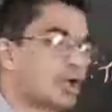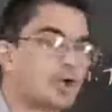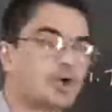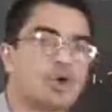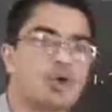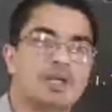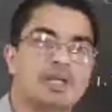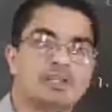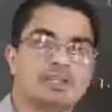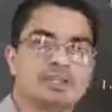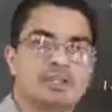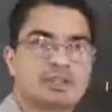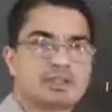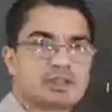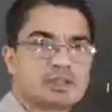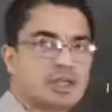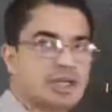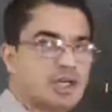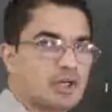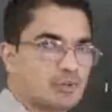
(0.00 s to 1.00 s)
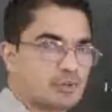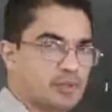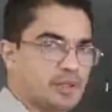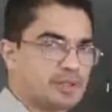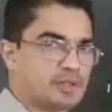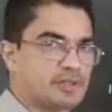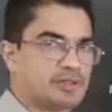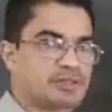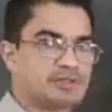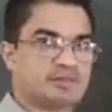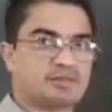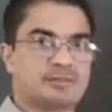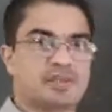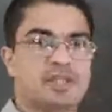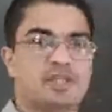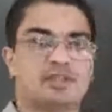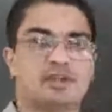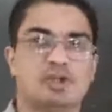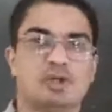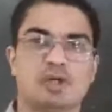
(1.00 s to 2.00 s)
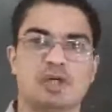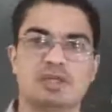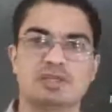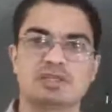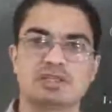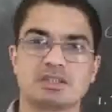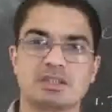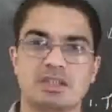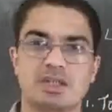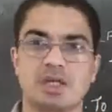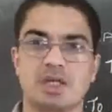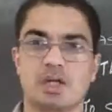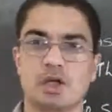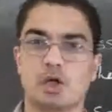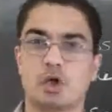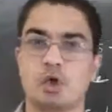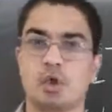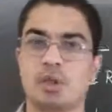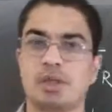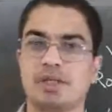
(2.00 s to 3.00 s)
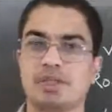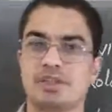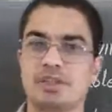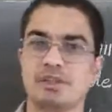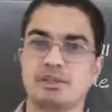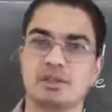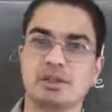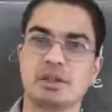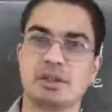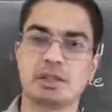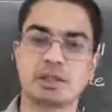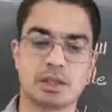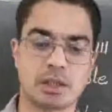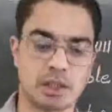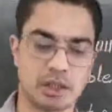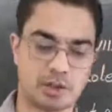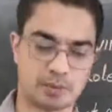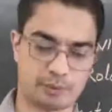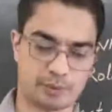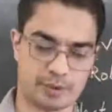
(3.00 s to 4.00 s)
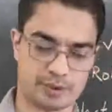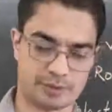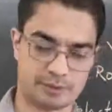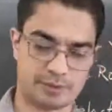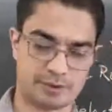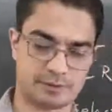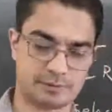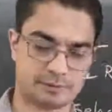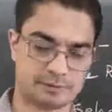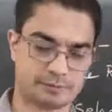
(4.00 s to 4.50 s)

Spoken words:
Coalition government. They are known as coalition government.